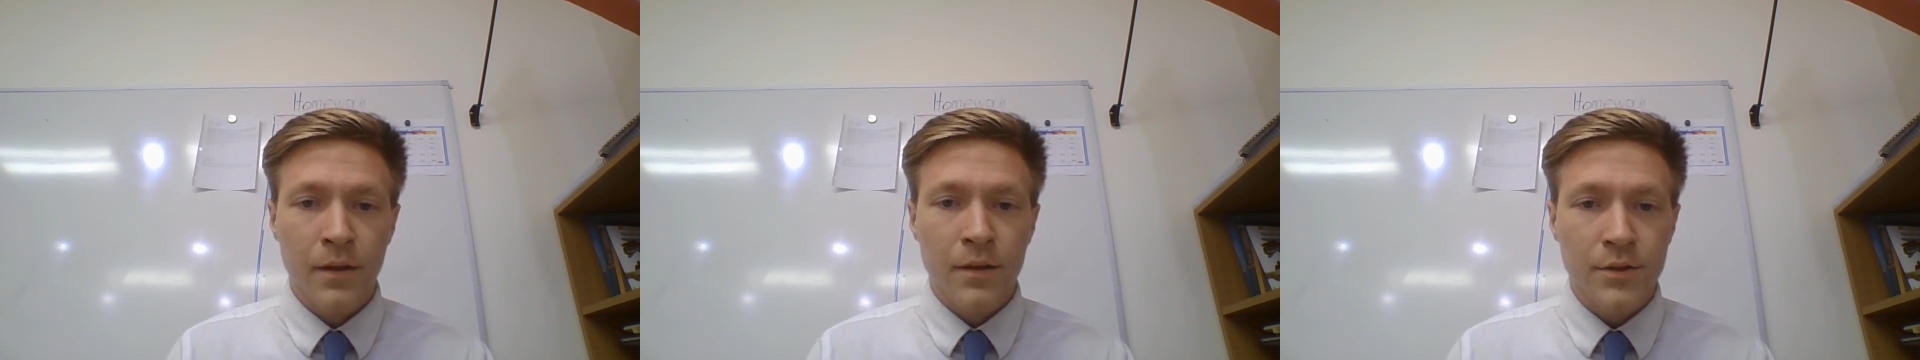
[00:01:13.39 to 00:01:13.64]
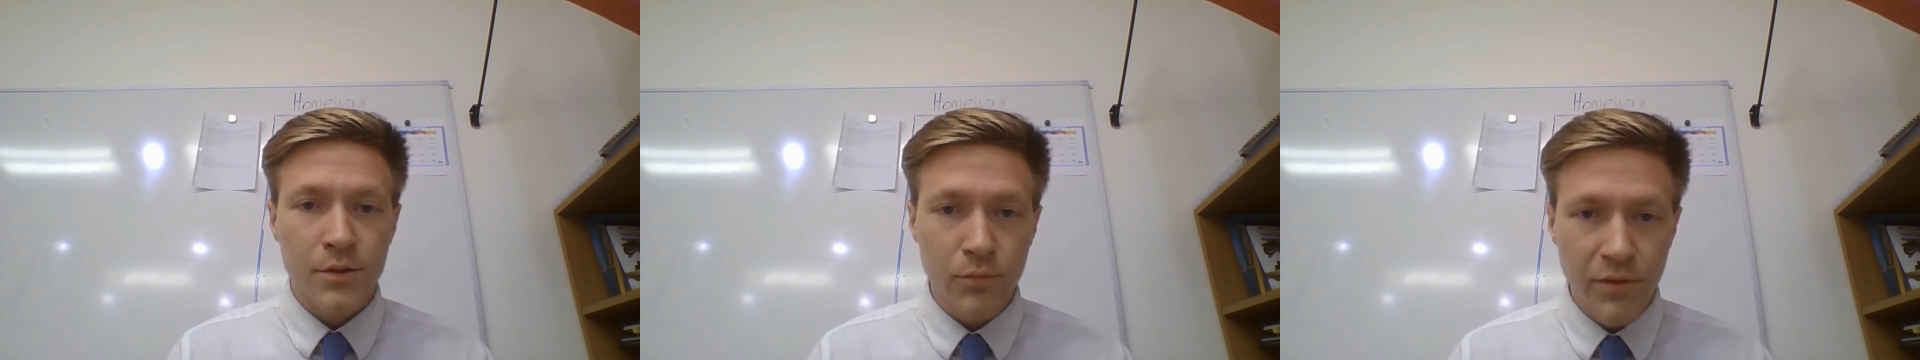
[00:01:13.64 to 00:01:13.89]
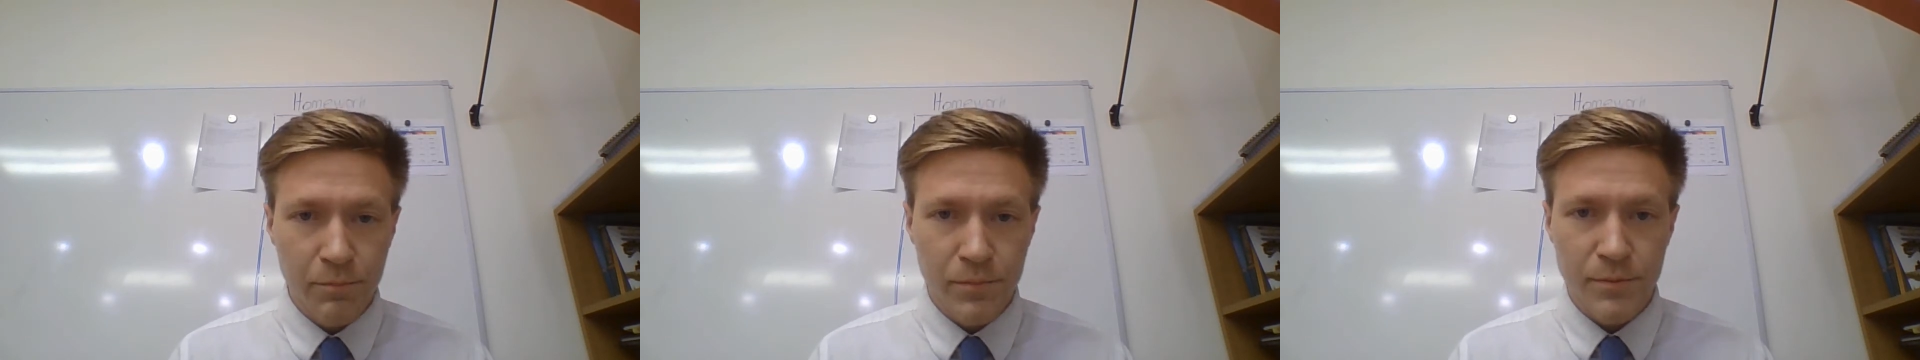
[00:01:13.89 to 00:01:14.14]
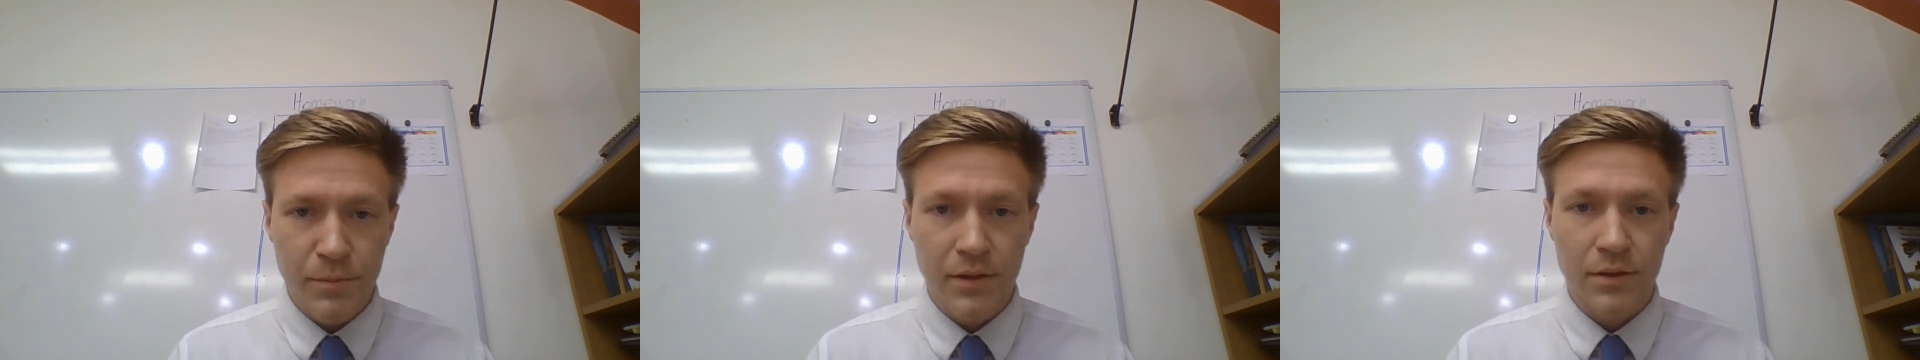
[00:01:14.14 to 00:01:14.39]
So we've
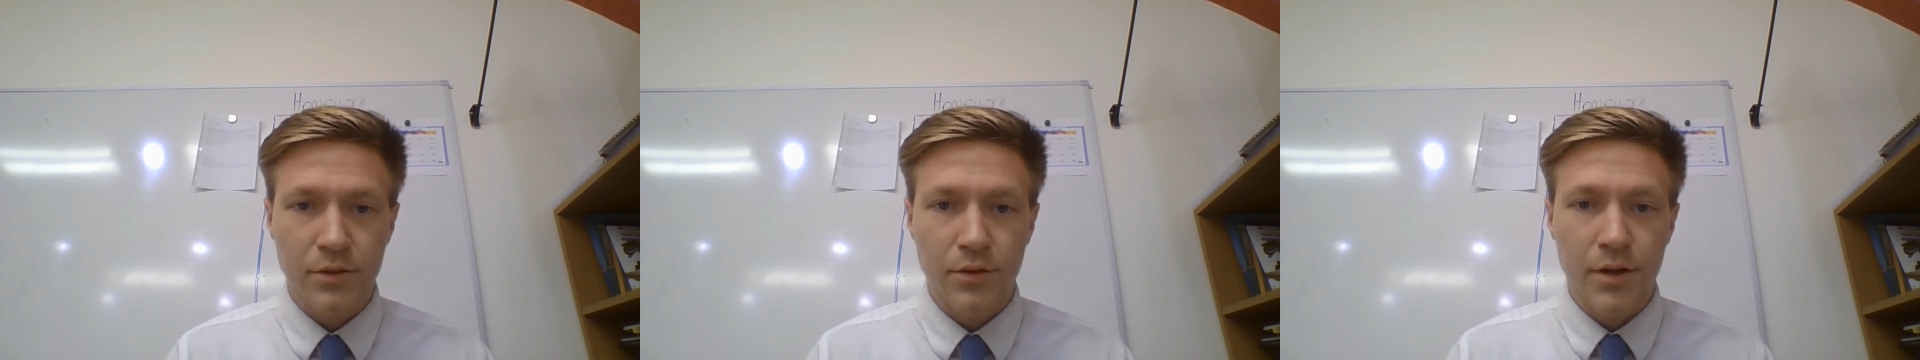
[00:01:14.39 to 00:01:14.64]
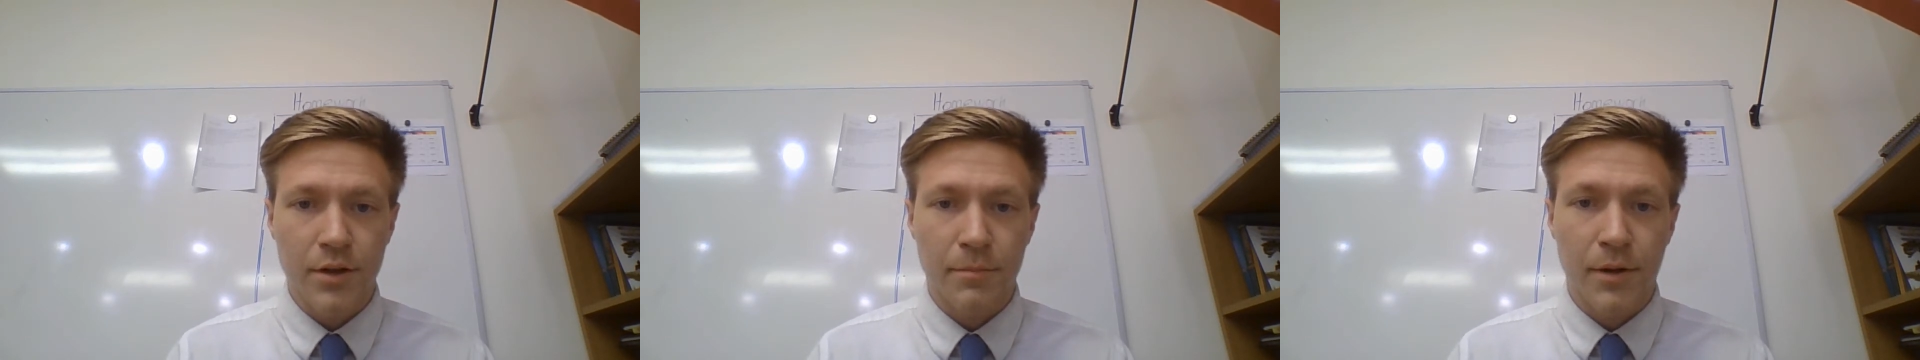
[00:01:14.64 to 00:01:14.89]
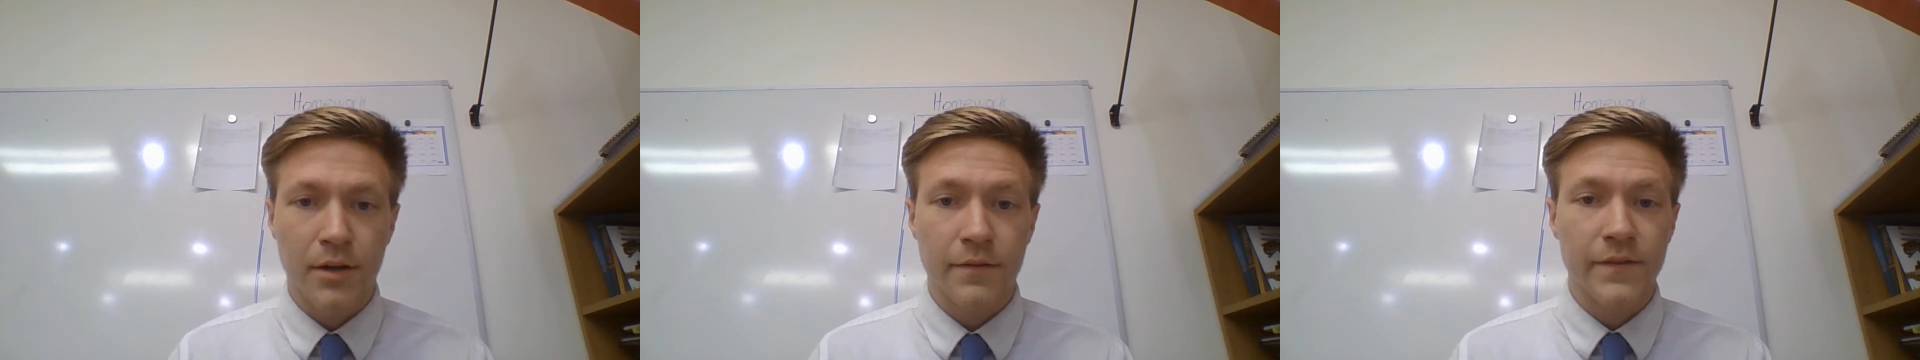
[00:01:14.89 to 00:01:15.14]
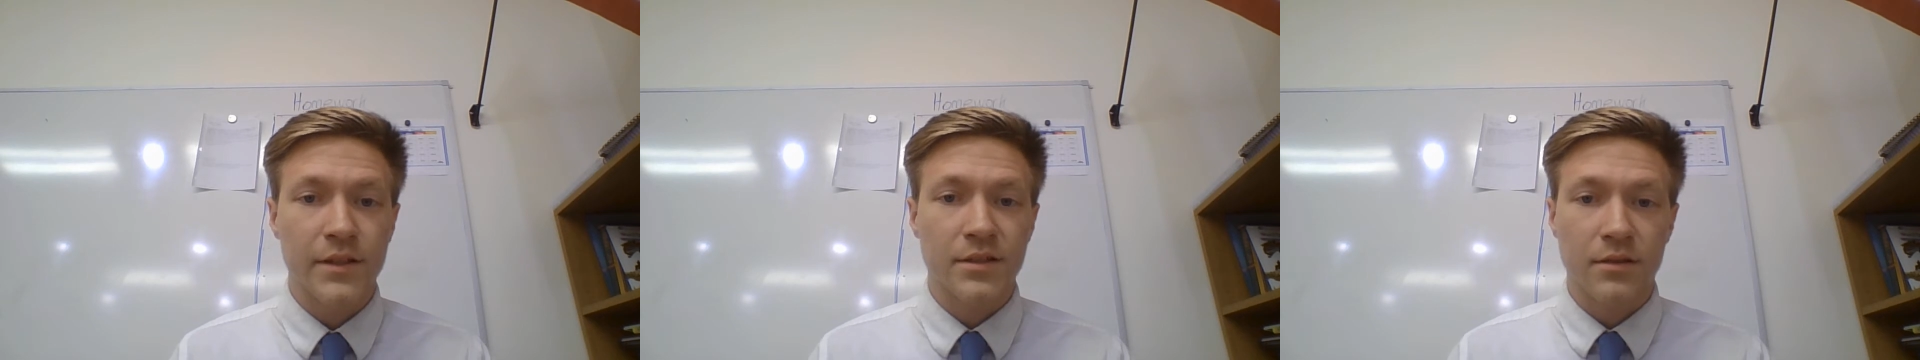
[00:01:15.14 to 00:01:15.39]
spent the greater part of
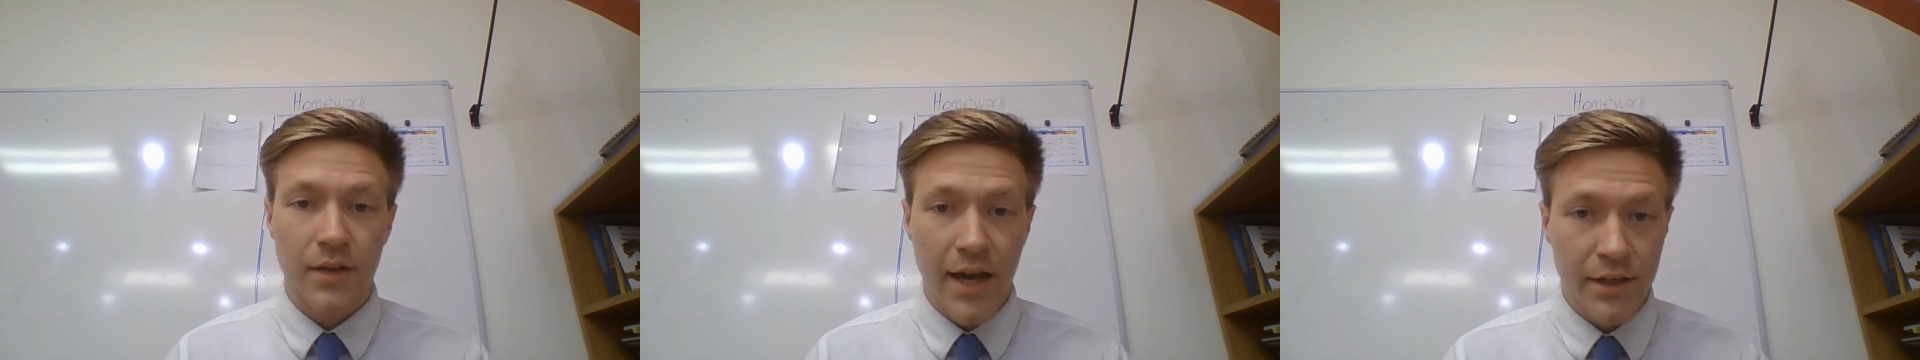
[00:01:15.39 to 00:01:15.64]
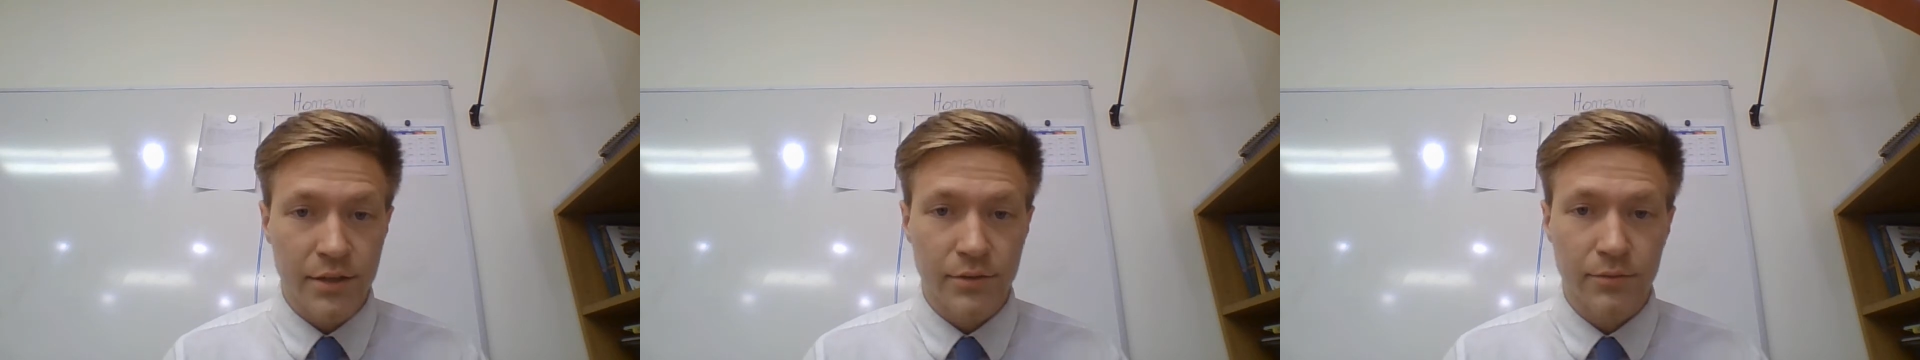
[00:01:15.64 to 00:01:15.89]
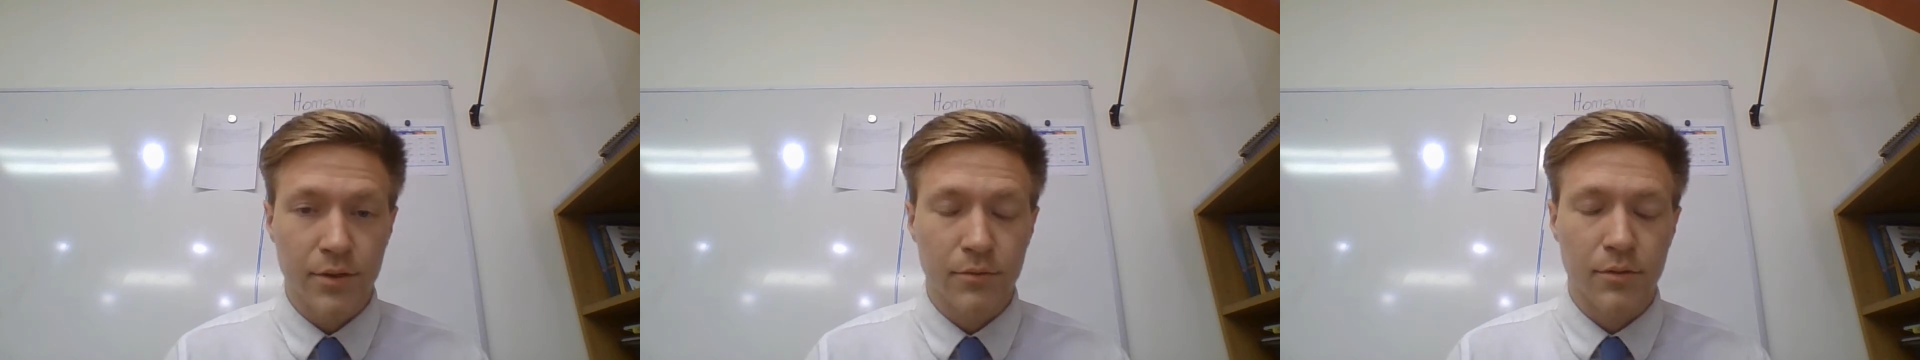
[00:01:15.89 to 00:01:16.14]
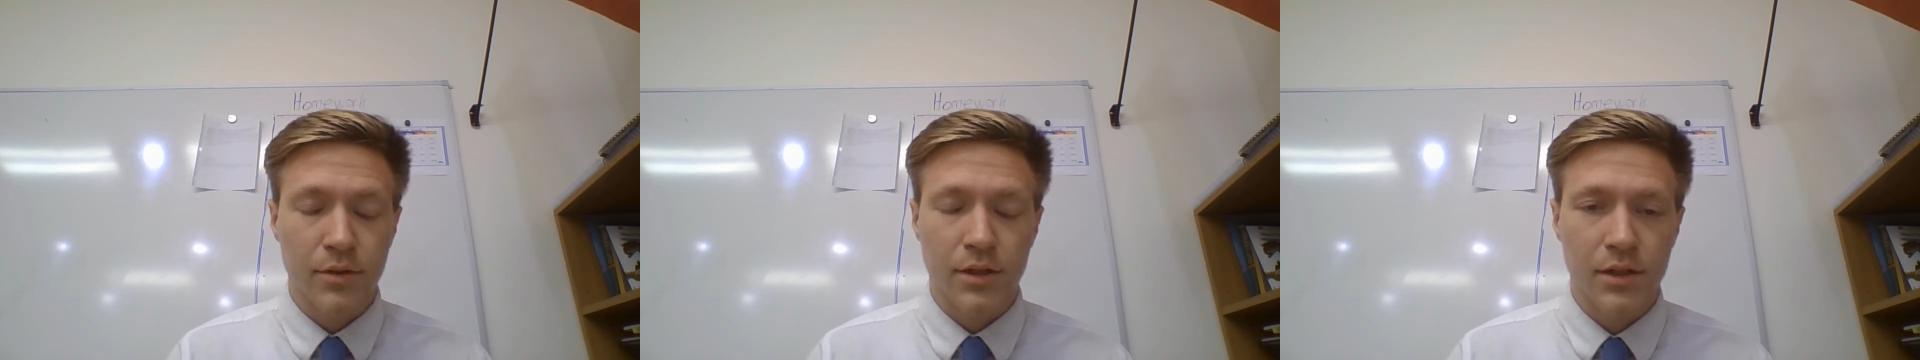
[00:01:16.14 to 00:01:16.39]
this last week
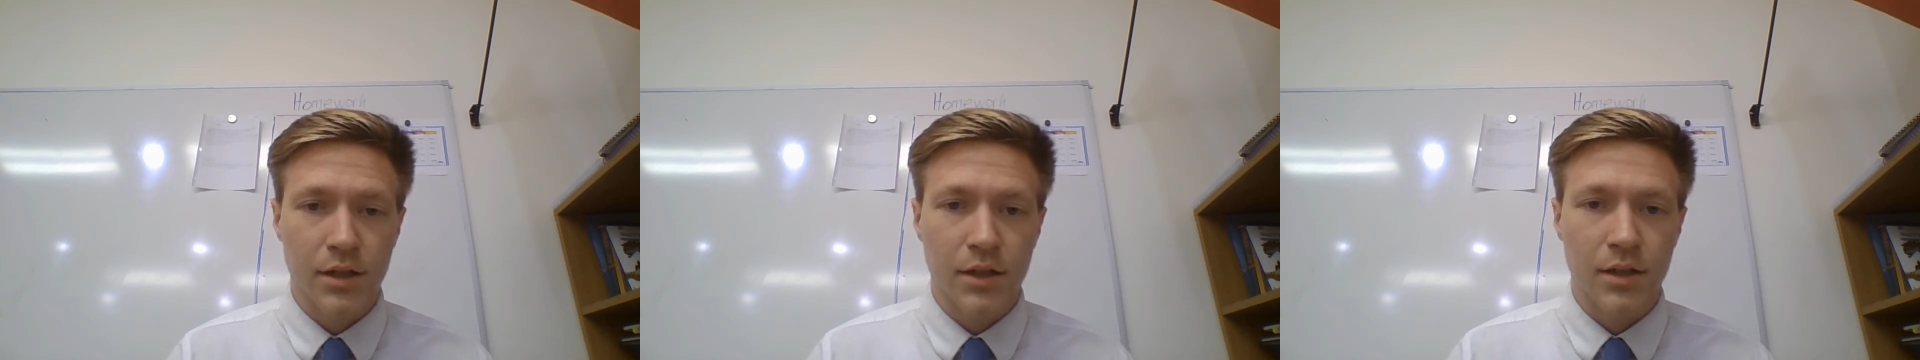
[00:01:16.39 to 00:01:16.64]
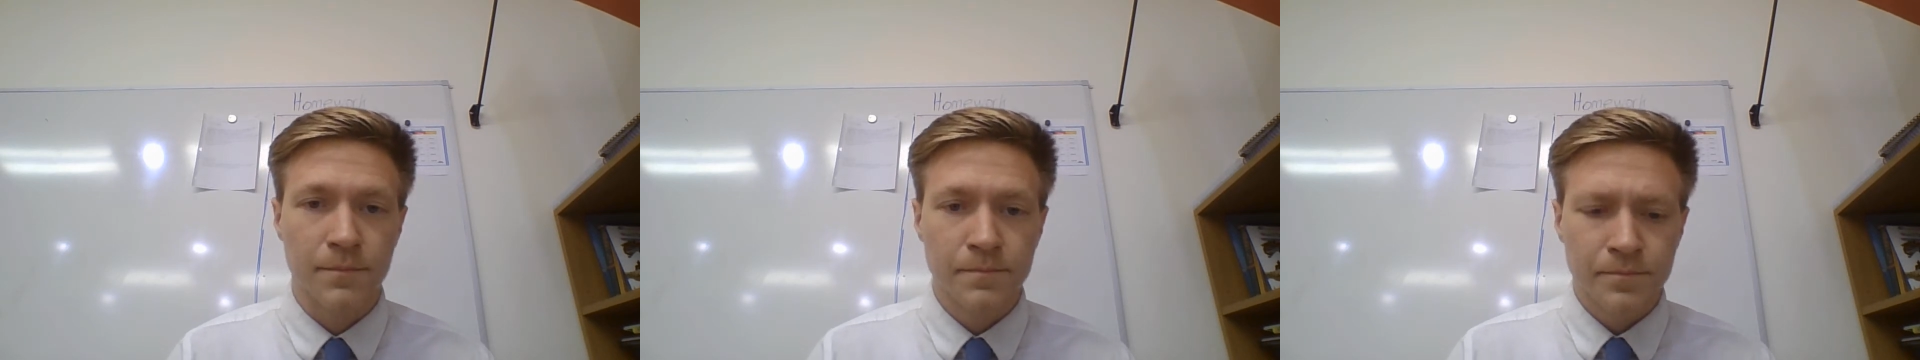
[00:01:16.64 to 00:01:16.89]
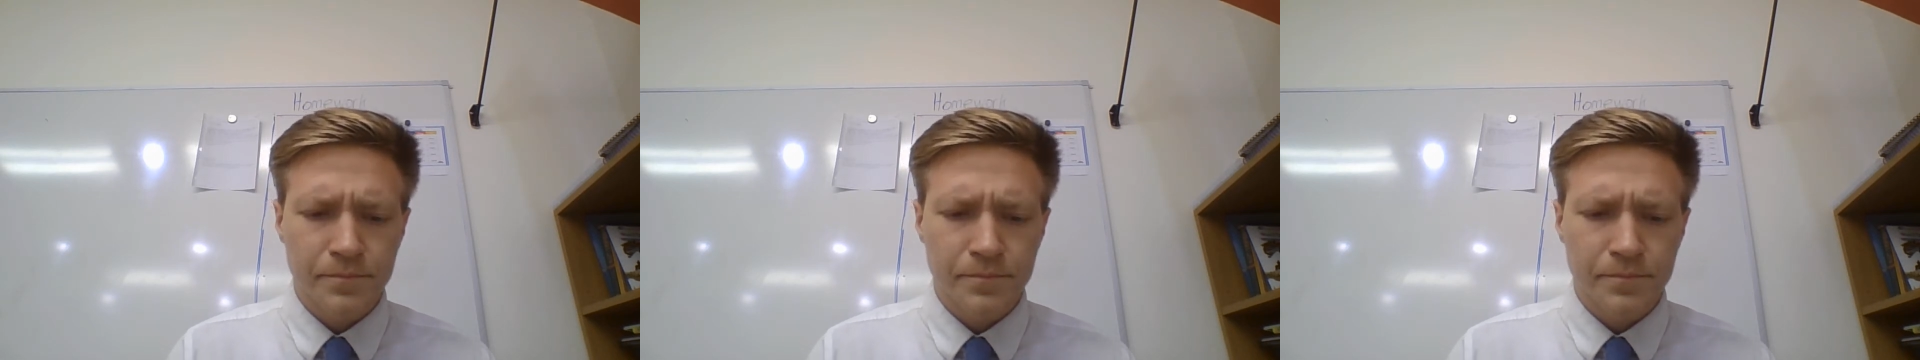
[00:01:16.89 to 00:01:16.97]
working on